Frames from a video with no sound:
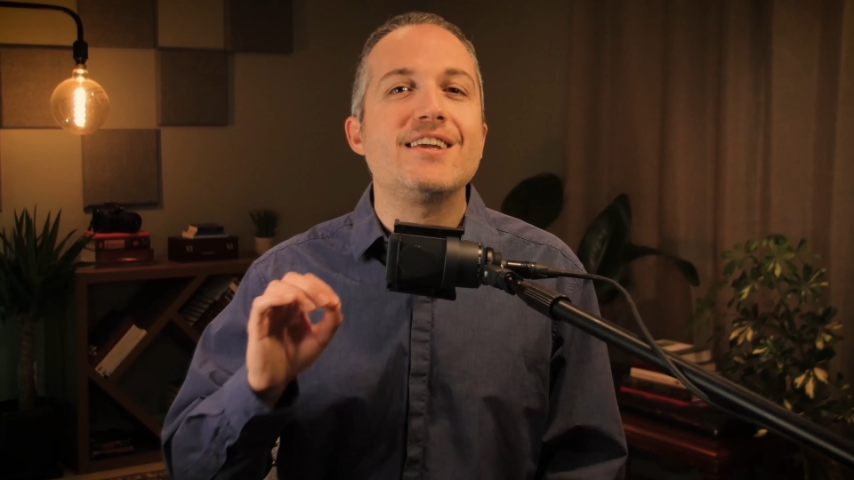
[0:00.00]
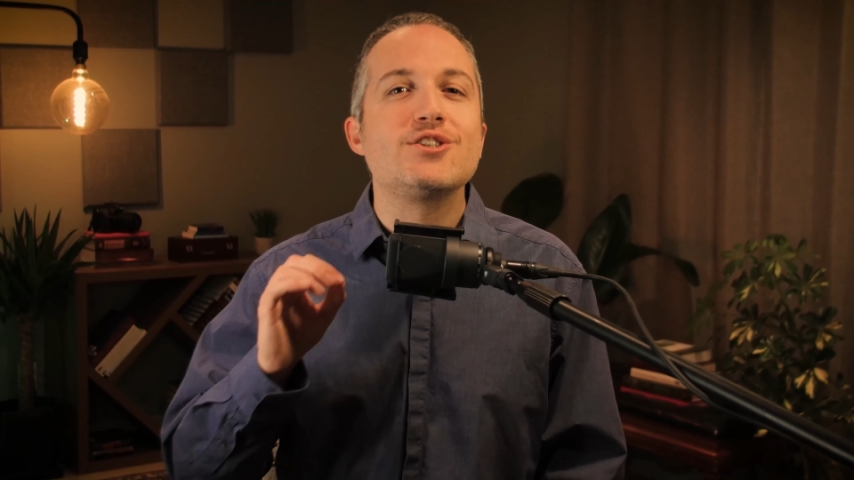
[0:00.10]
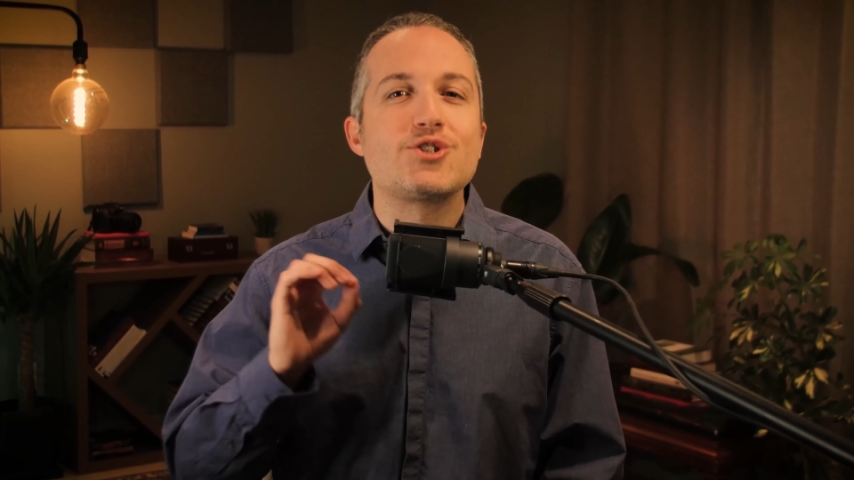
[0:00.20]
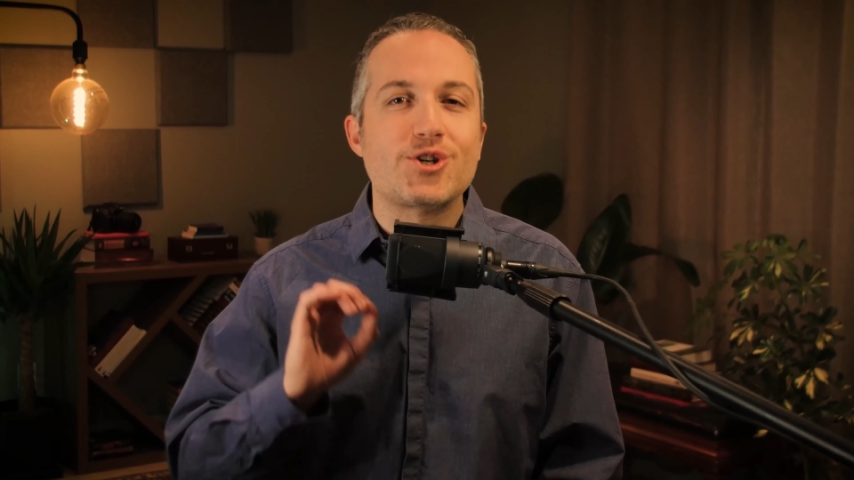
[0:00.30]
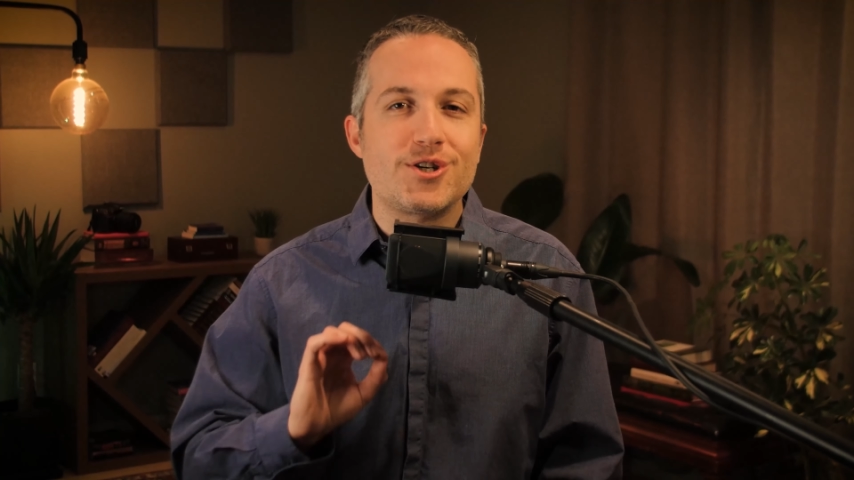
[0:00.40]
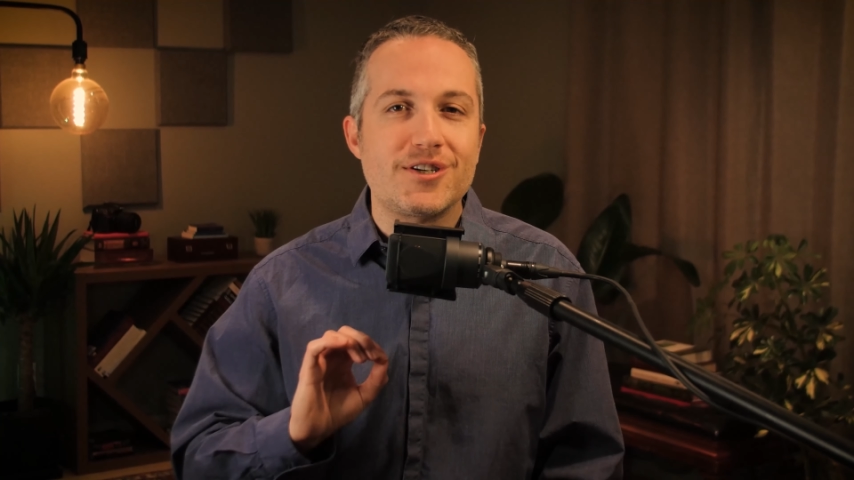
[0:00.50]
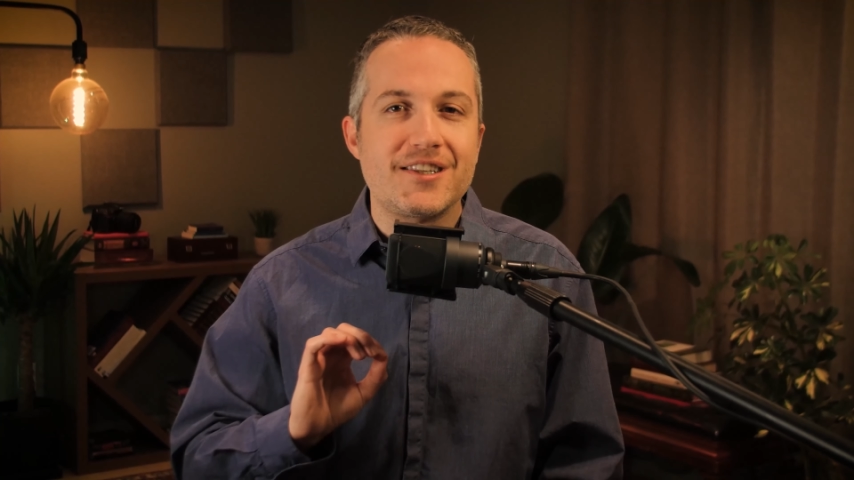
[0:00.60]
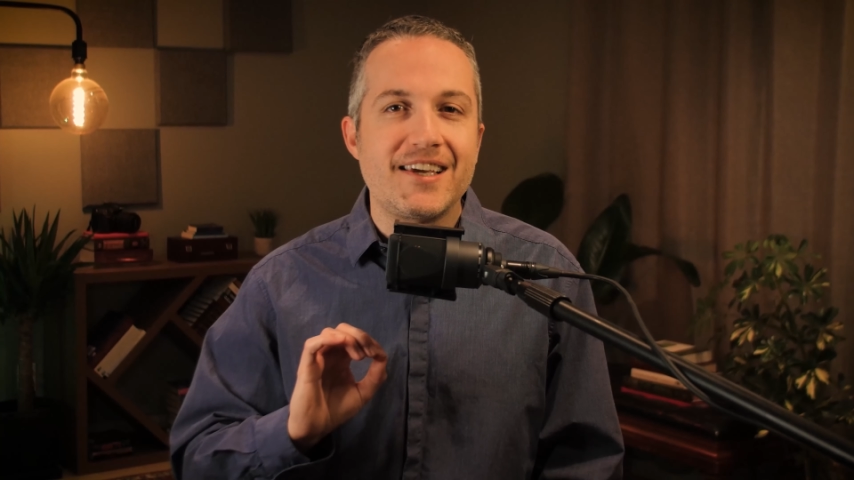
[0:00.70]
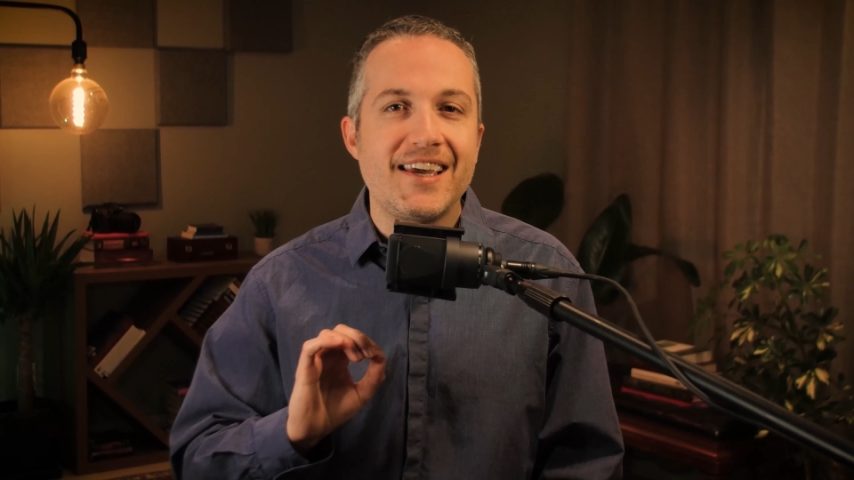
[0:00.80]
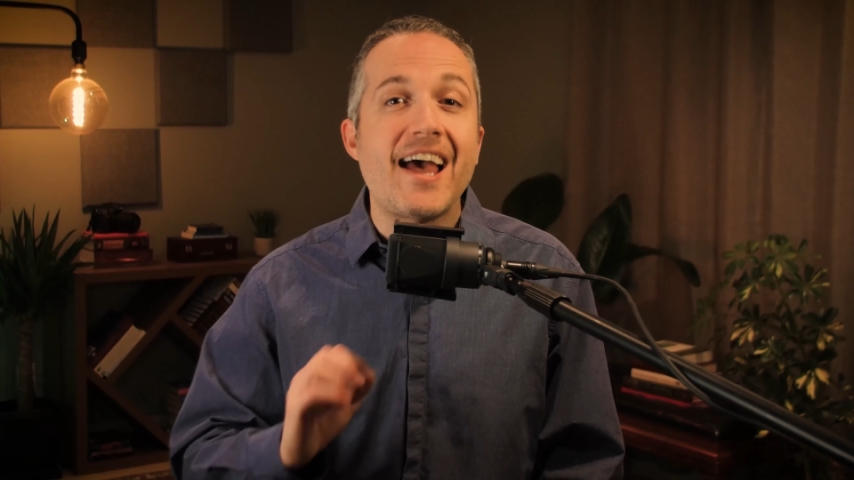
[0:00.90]

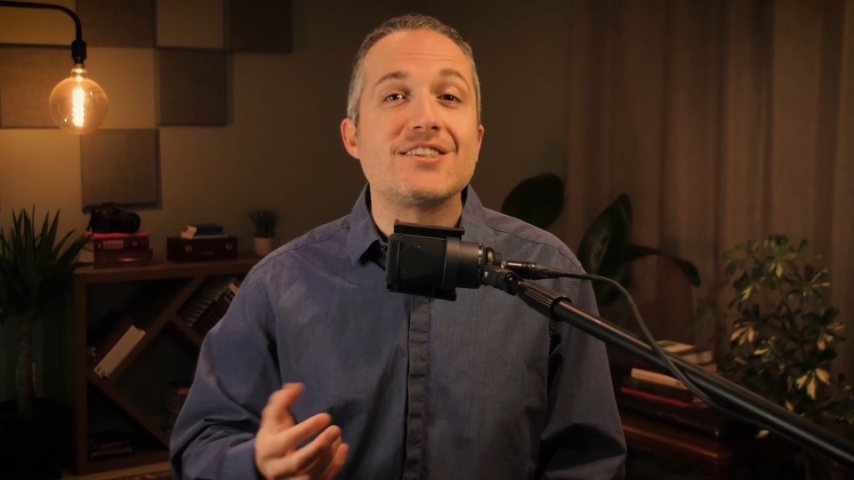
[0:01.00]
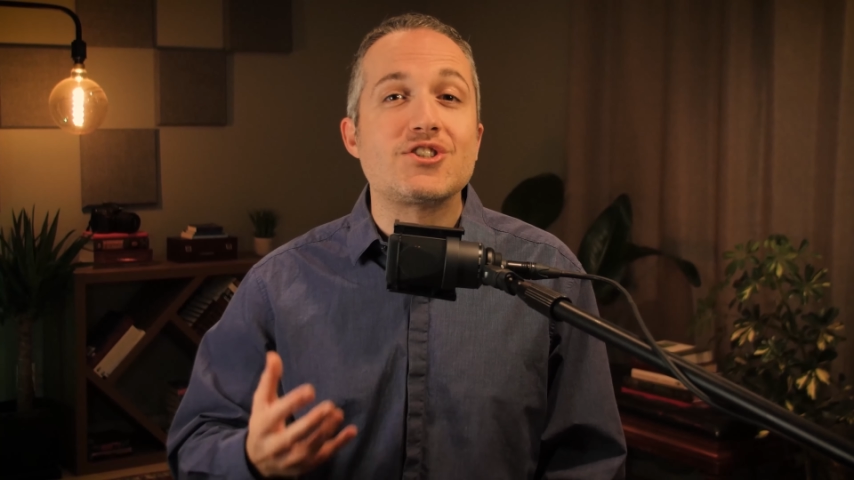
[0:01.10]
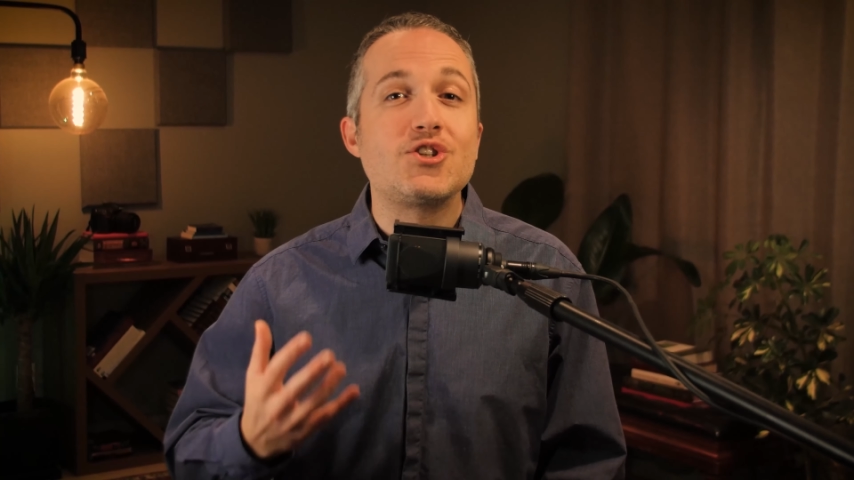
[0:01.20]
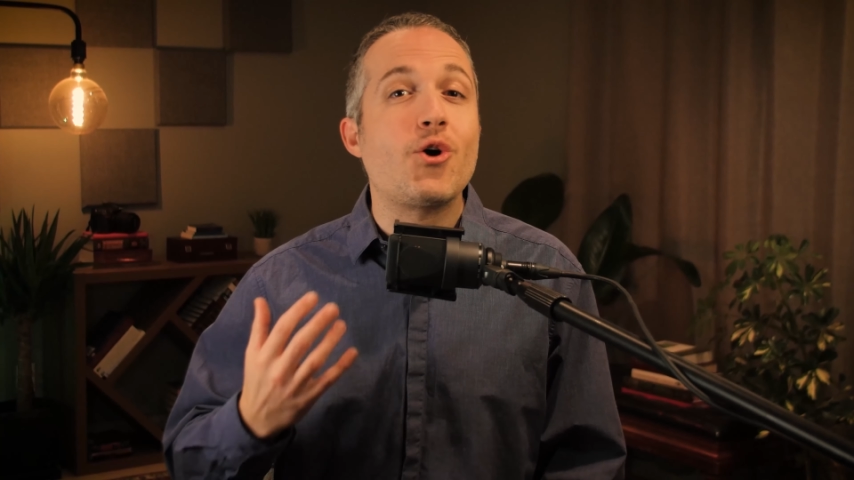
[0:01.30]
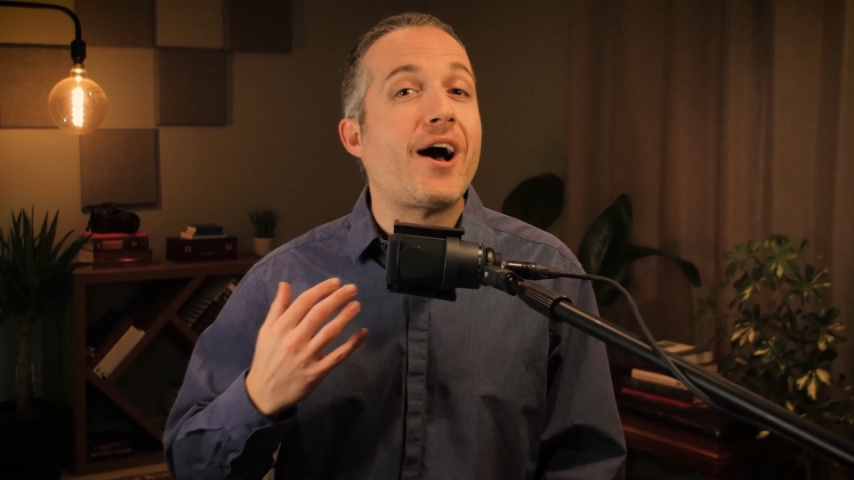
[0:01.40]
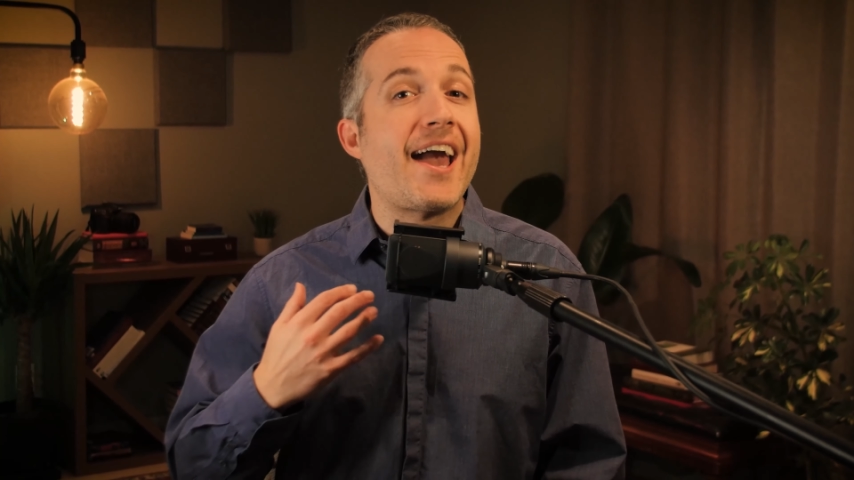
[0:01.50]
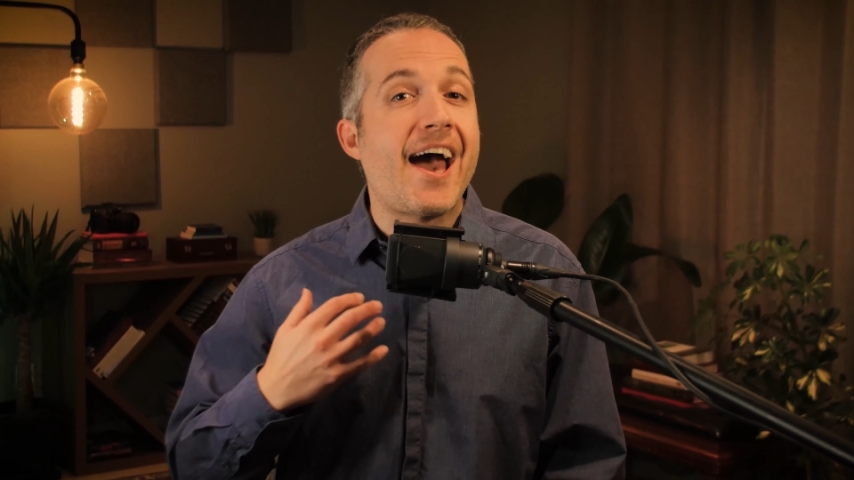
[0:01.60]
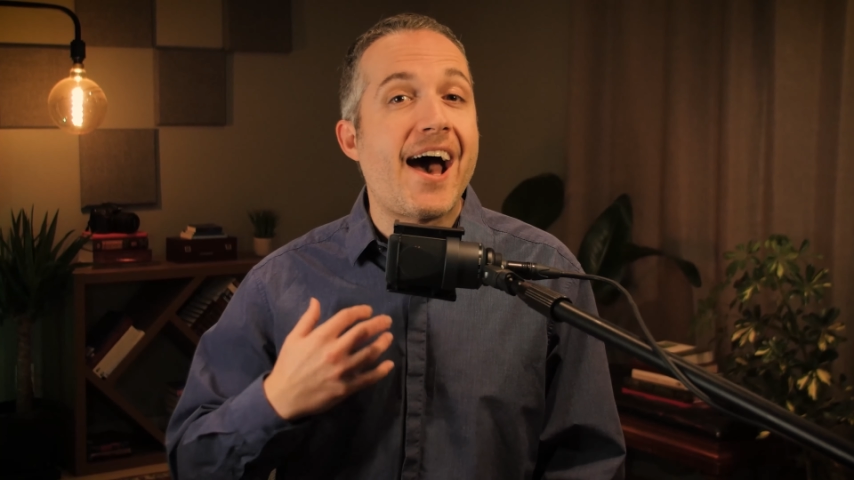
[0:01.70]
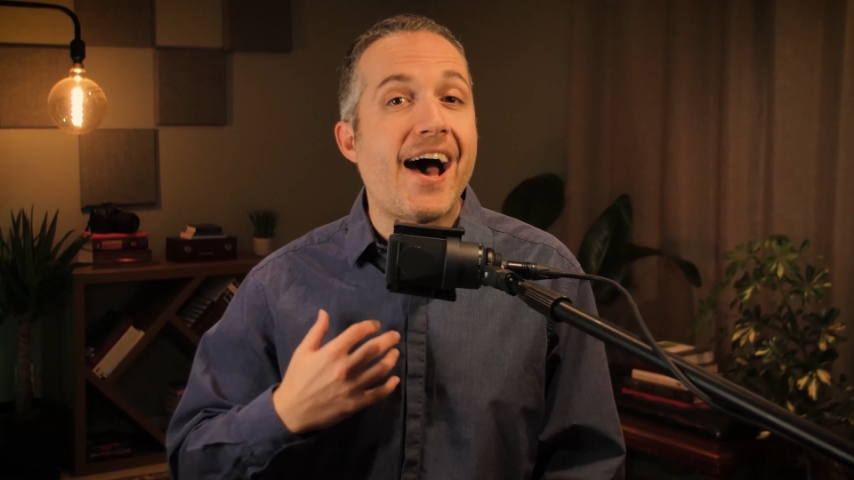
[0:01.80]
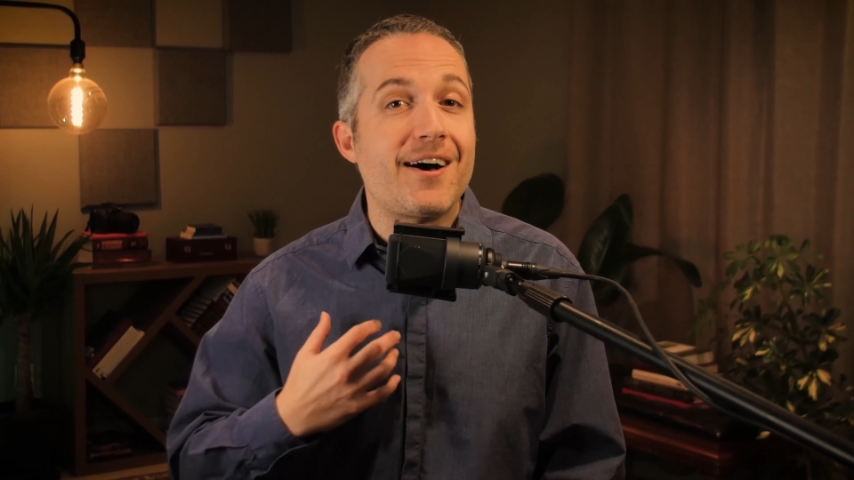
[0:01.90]
internally as though I
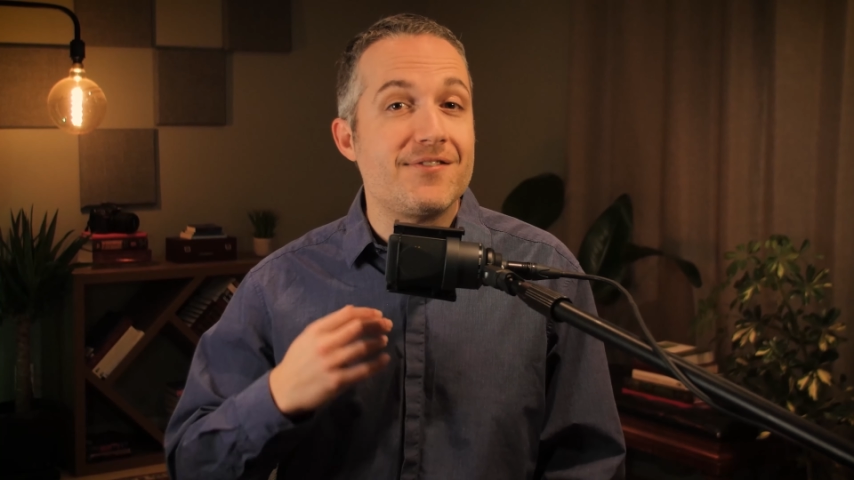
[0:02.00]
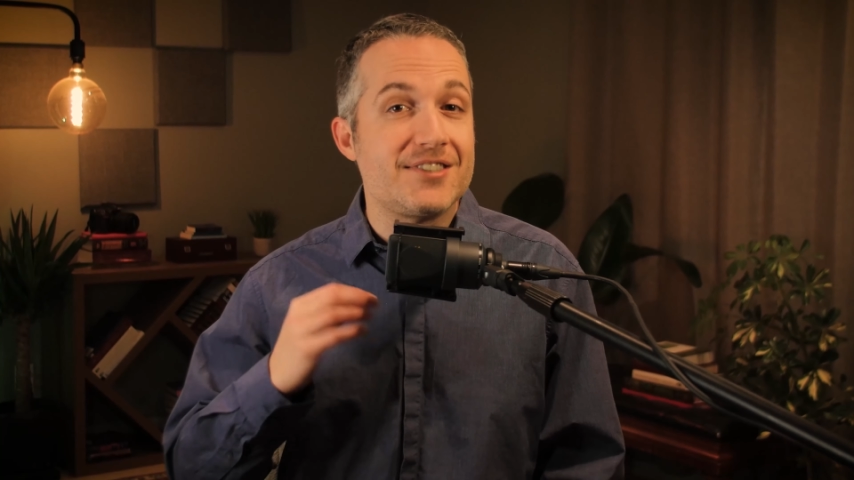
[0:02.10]
have